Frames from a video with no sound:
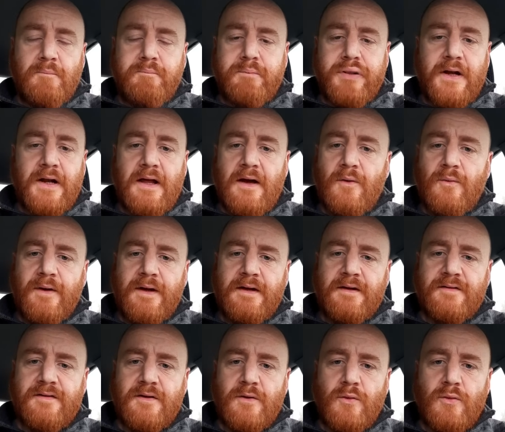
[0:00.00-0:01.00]
plough
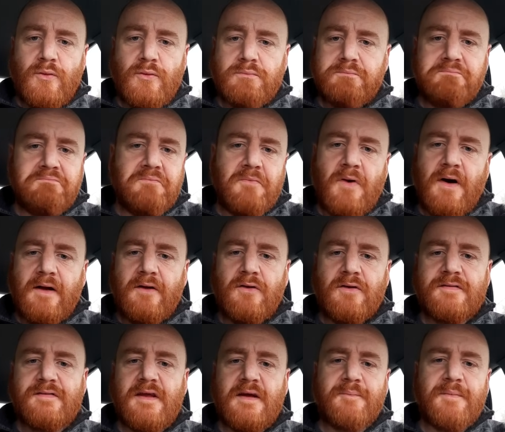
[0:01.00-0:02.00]
into what
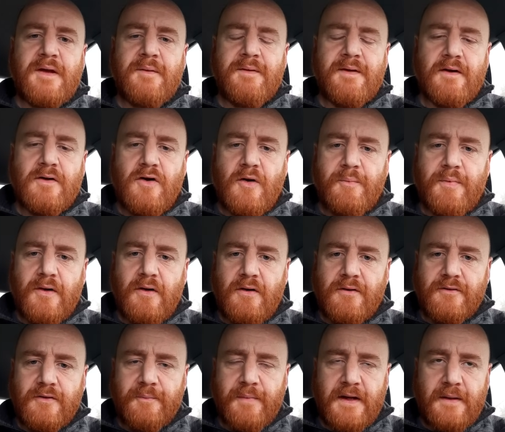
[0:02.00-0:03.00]
looks like maybe a couple of
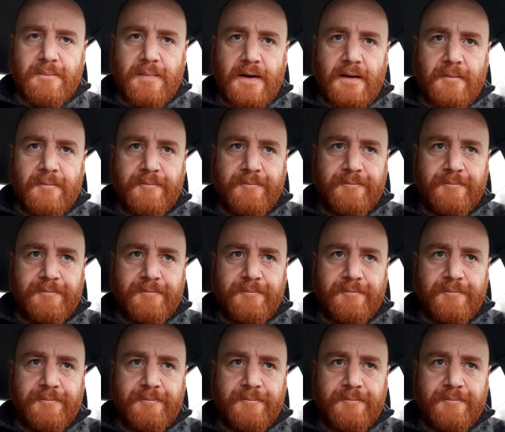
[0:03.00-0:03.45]
hundred people.